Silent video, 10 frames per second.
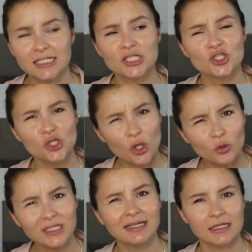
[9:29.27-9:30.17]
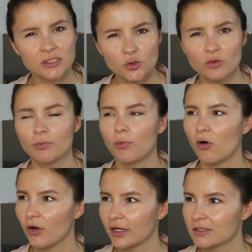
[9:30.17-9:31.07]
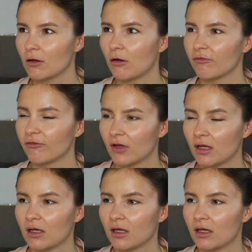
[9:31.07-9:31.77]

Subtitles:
and it slowly gets to the point of